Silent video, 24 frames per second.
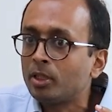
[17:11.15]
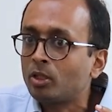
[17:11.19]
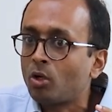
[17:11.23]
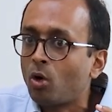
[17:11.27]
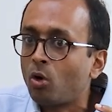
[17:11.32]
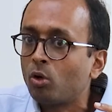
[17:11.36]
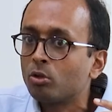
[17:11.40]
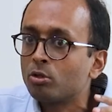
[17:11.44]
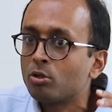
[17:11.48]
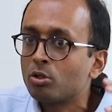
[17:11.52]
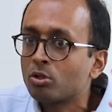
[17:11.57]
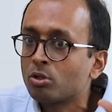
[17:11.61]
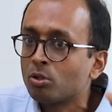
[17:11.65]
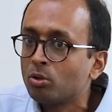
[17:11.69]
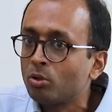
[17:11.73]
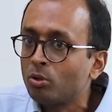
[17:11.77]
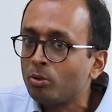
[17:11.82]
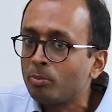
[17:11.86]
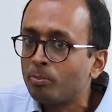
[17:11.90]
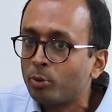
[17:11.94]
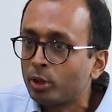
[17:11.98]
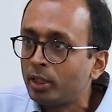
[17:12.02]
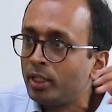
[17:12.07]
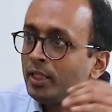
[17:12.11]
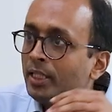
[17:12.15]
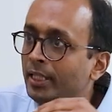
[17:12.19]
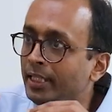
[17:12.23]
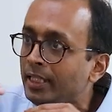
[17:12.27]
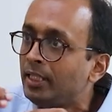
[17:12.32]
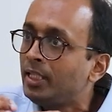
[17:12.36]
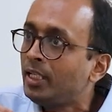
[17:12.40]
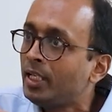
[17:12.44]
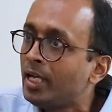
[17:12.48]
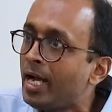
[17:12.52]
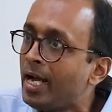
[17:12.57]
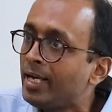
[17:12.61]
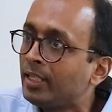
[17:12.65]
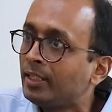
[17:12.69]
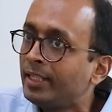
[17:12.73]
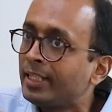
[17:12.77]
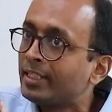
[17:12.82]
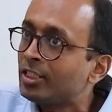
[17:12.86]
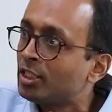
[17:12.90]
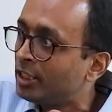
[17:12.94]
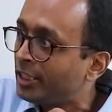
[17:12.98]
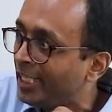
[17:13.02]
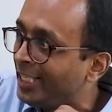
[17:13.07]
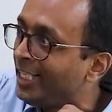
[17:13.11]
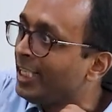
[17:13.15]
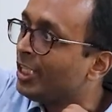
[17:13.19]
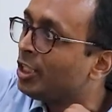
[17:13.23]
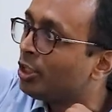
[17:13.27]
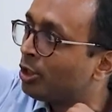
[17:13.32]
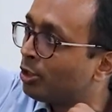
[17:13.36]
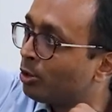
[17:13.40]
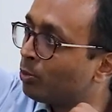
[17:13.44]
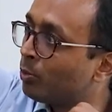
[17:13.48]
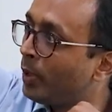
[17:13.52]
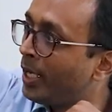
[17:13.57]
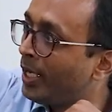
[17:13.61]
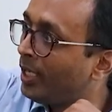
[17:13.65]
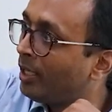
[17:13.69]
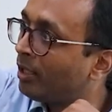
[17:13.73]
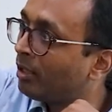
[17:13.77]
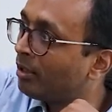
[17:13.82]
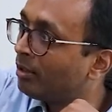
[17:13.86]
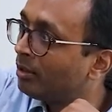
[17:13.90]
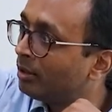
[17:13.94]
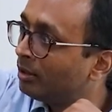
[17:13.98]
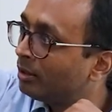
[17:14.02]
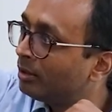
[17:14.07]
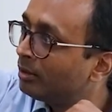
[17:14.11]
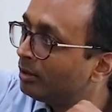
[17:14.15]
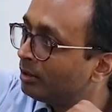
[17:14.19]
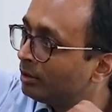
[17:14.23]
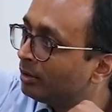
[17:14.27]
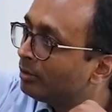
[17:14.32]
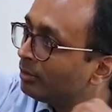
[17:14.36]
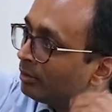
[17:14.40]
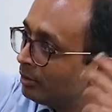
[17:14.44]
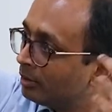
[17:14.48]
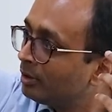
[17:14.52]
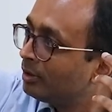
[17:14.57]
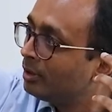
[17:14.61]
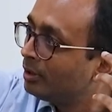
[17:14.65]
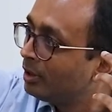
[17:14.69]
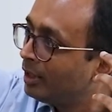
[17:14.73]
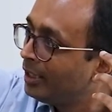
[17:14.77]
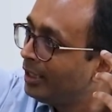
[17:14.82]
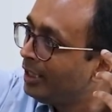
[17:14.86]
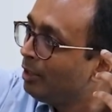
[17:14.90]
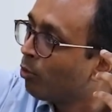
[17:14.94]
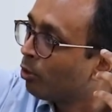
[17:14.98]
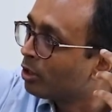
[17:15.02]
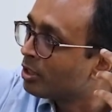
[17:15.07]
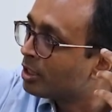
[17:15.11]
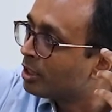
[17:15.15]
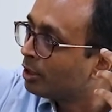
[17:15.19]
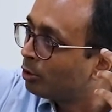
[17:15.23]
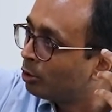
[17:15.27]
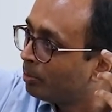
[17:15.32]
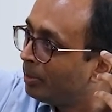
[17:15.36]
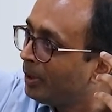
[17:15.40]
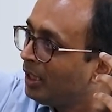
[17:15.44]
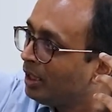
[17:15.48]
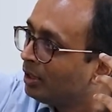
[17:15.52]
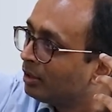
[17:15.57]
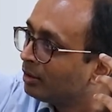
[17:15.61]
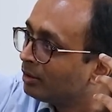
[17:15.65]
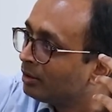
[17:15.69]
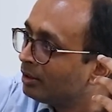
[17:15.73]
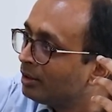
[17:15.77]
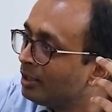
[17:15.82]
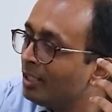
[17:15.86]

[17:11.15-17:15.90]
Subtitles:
but also putting India at that stage where he wants it to be.